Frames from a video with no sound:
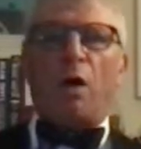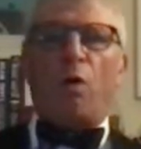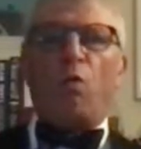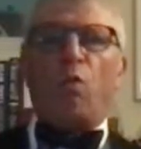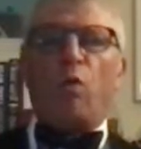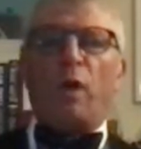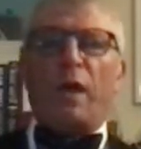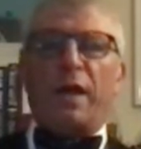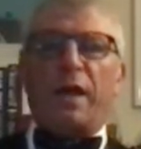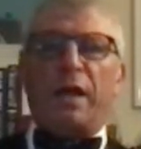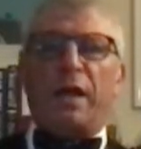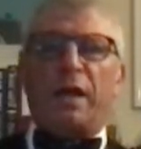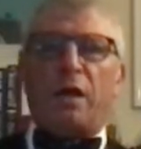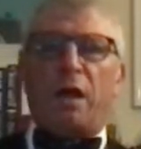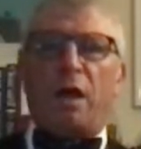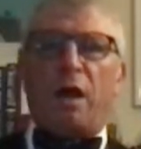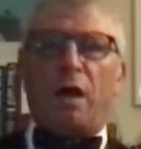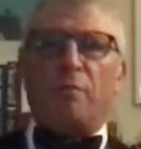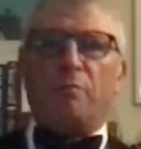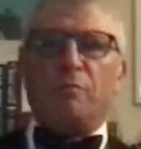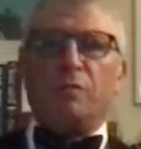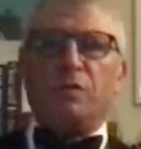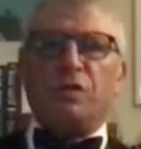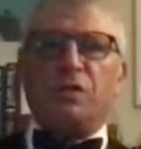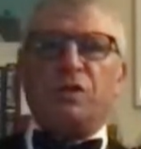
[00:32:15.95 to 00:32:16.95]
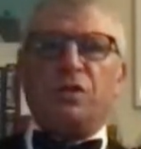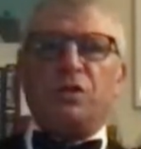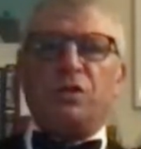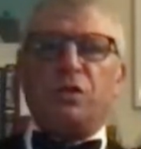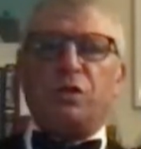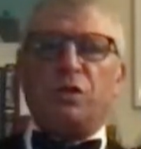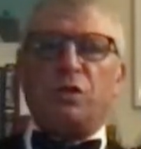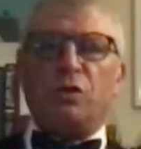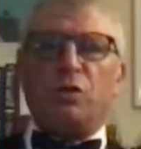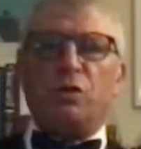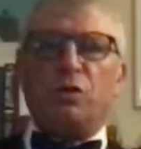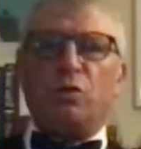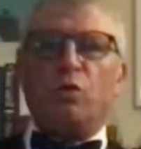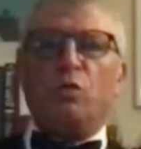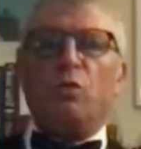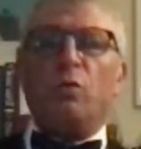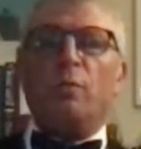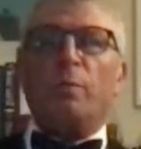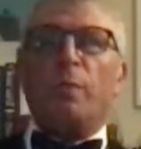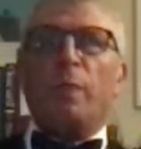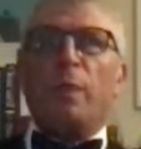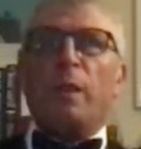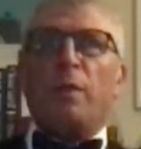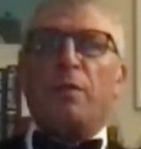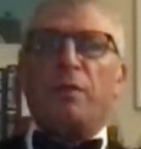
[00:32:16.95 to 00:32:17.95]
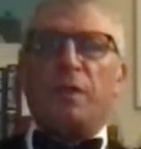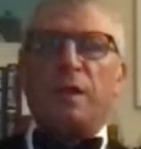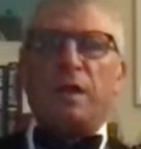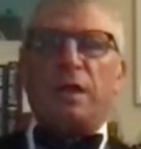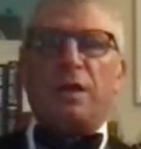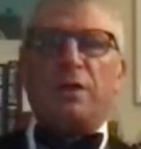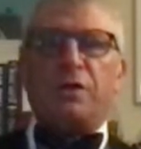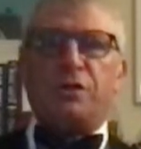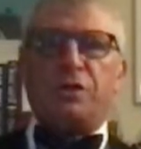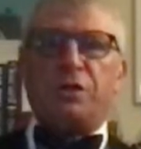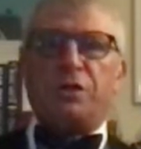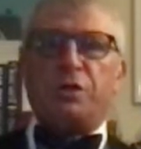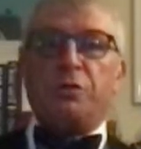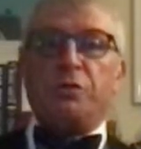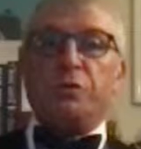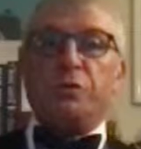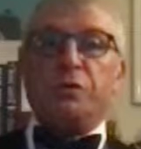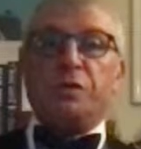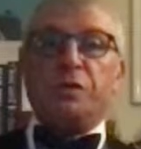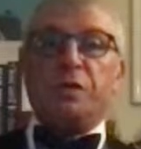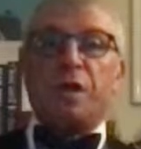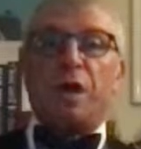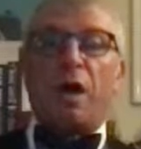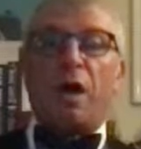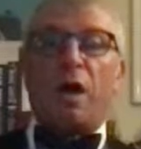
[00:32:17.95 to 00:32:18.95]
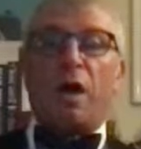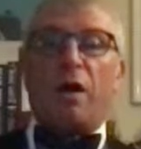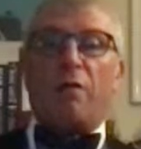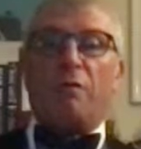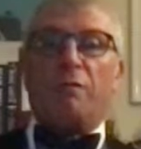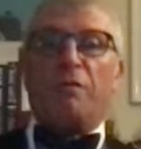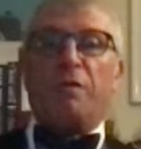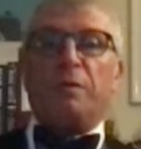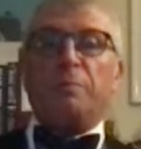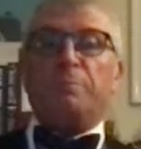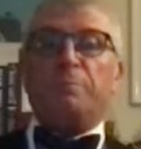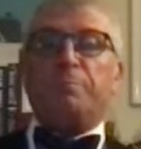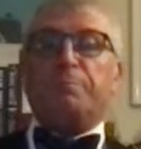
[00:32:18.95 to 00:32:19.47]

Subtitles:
when it comes to the issues of